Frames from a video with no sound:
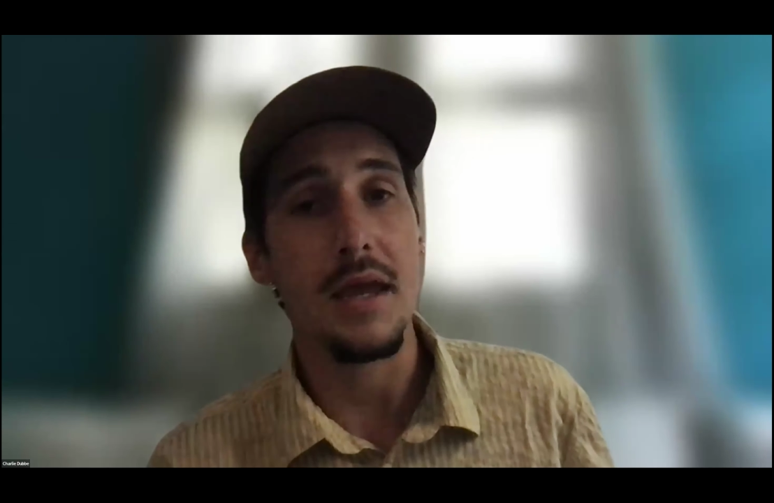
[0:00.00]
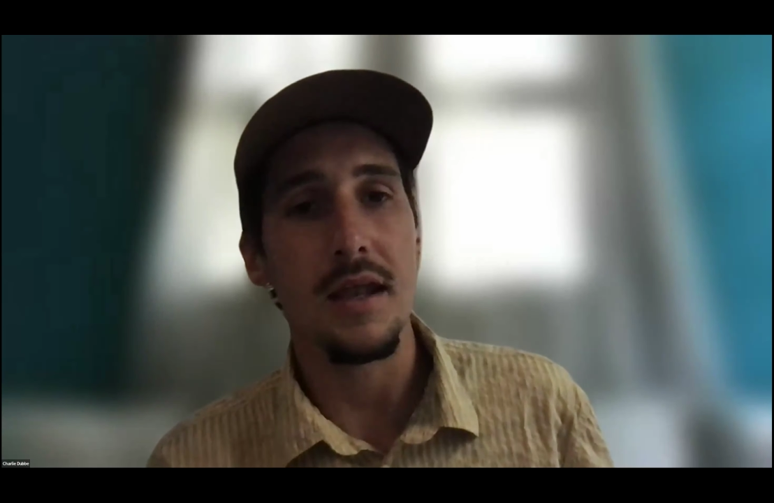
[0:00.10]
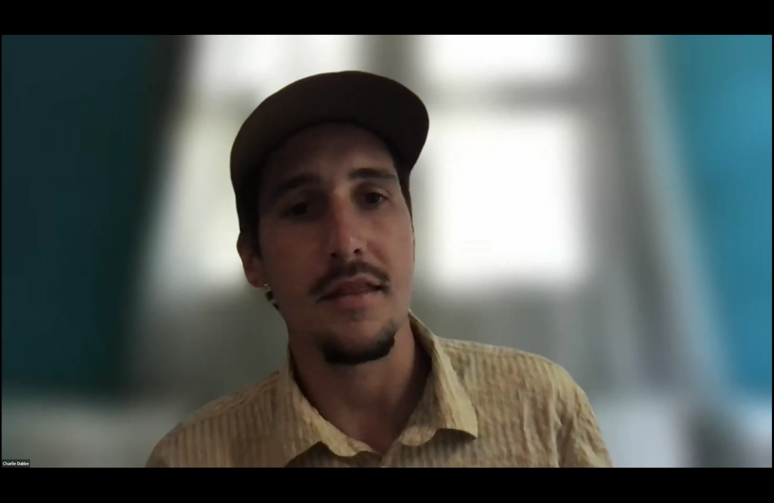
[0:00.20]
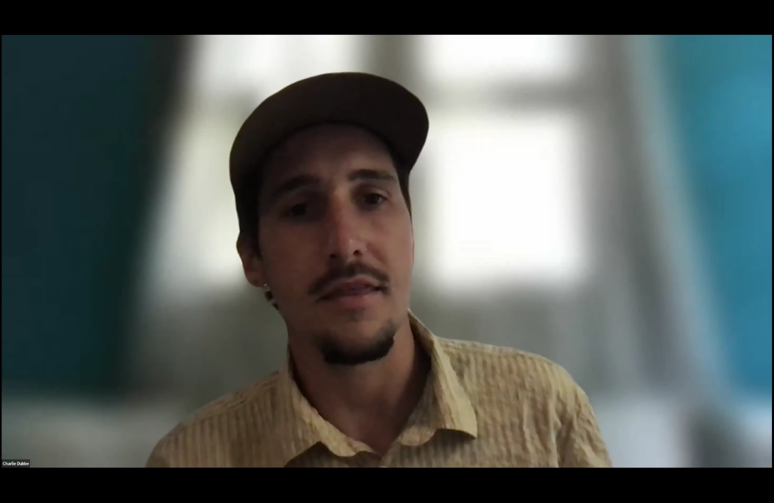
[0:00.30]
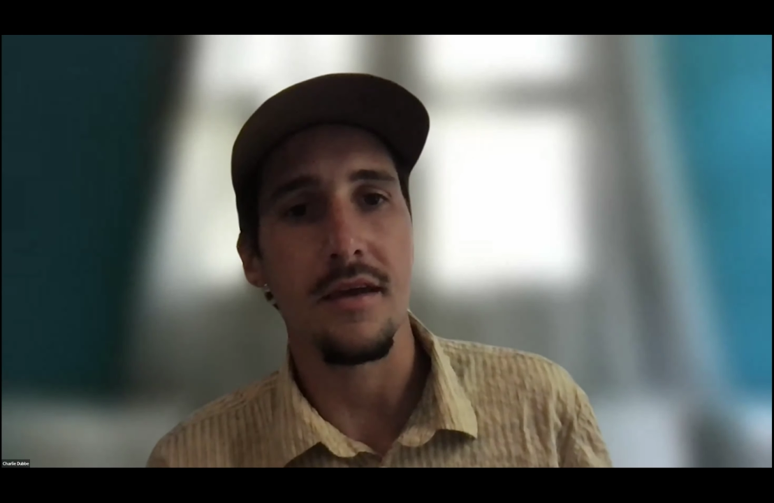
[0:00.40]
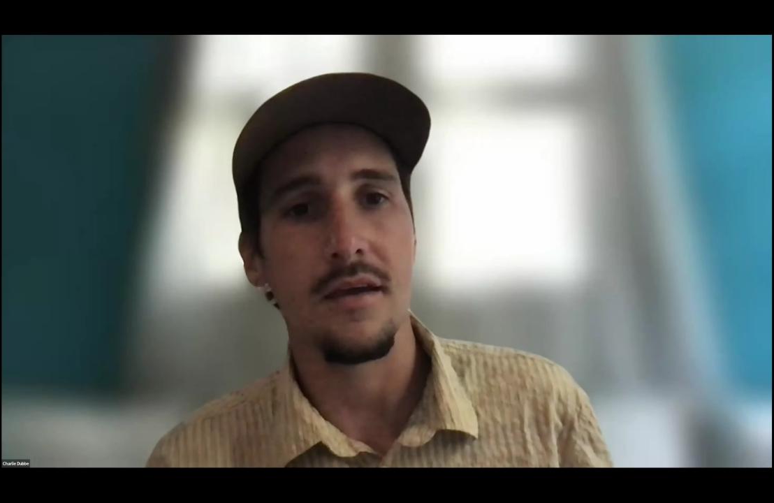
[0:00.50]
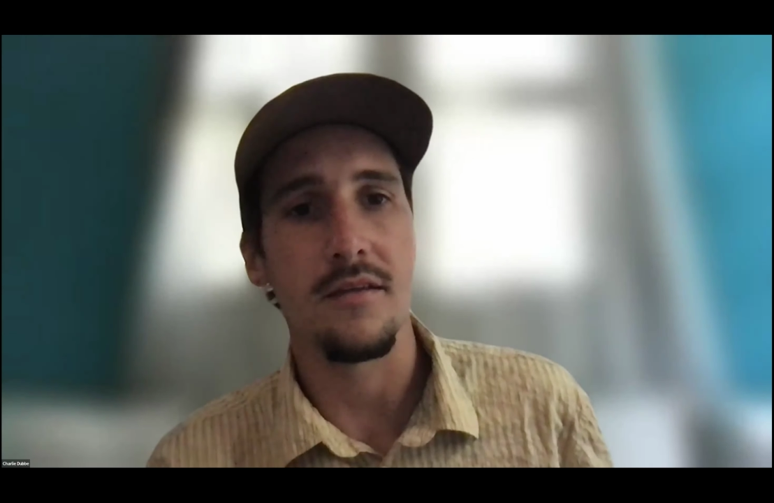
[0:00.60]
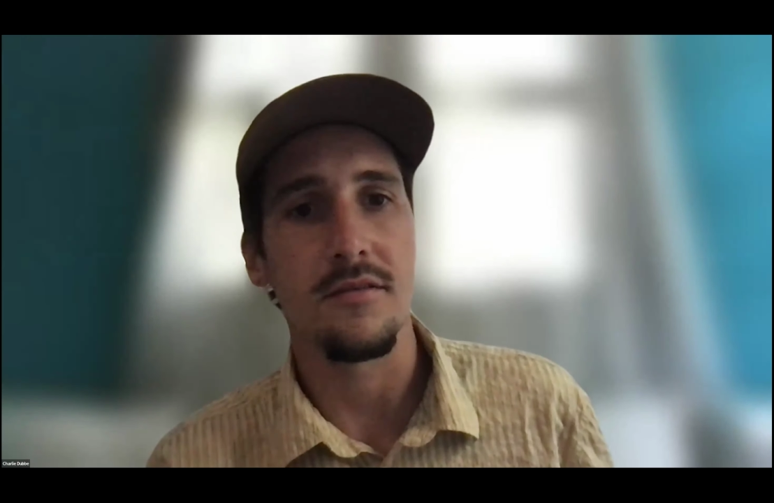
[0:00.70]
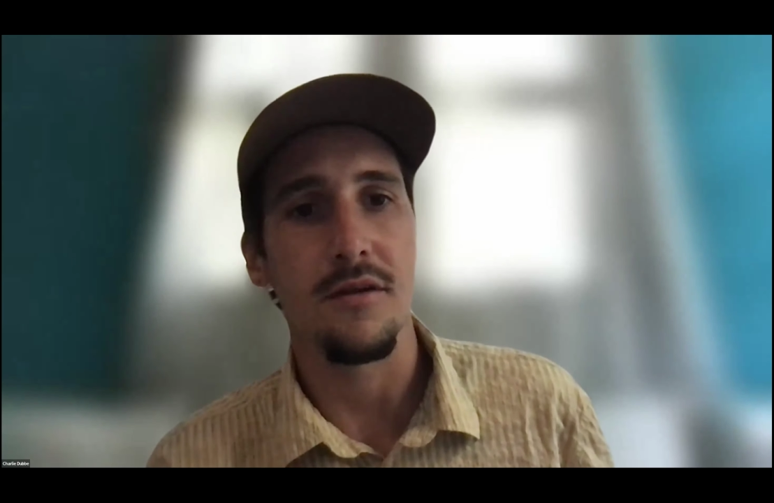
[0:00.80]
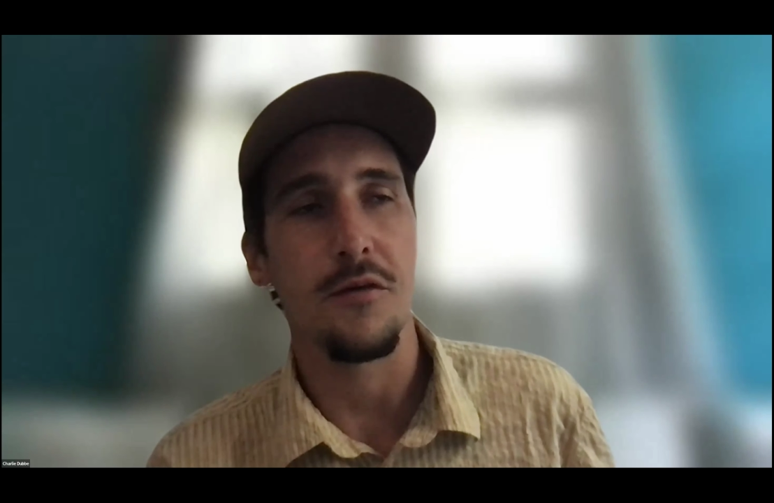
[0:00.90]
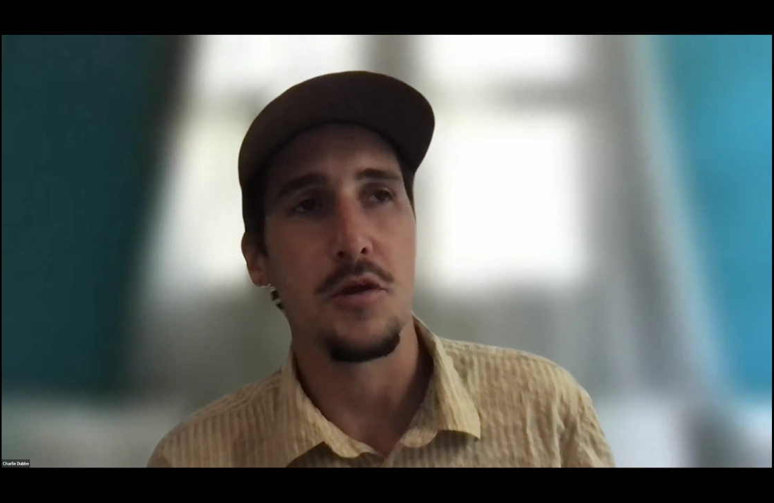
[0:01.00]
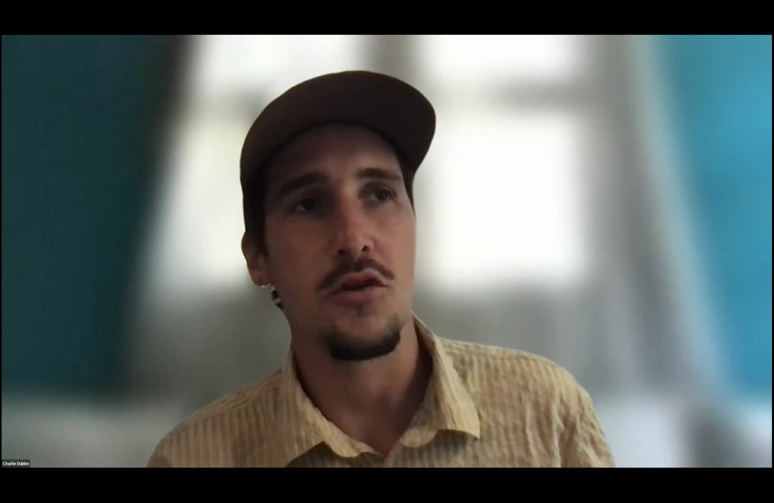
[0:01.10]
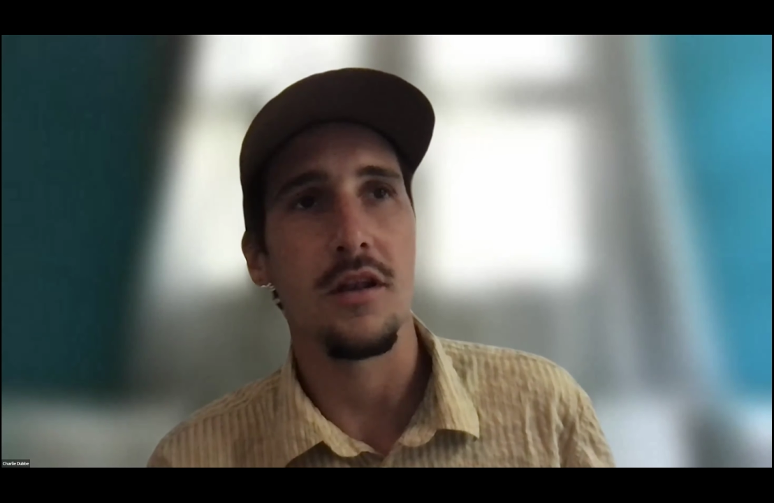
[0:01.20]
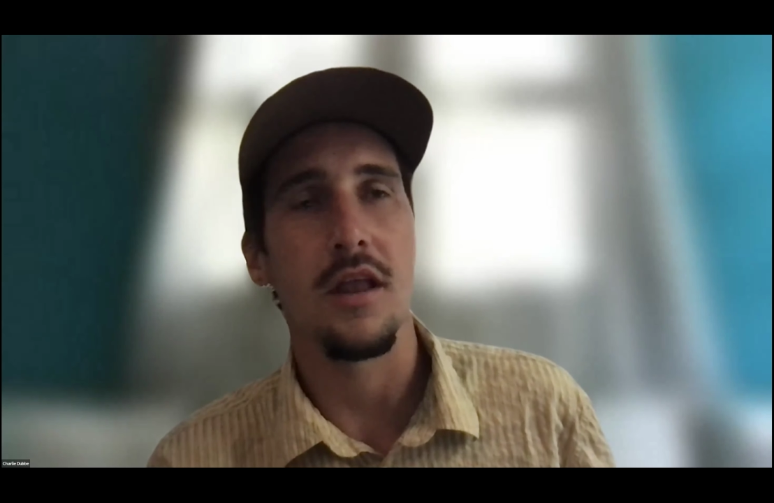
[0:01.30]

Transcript: and I think is very much in